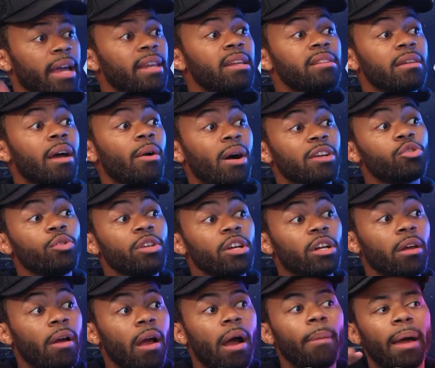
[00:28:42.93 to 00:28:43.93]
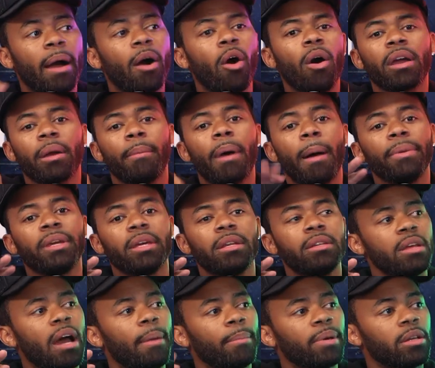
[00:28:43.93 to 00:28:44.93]
Any I see the Clarett, I'm like, oh, I'm, I'm is there a
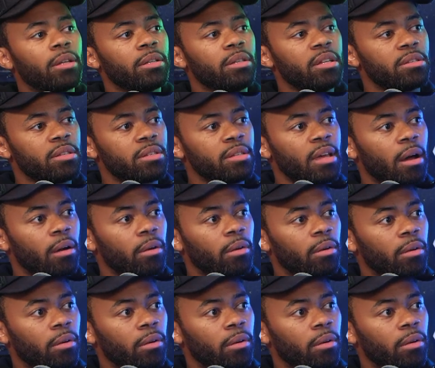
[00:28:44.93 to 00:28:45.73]
better interface in that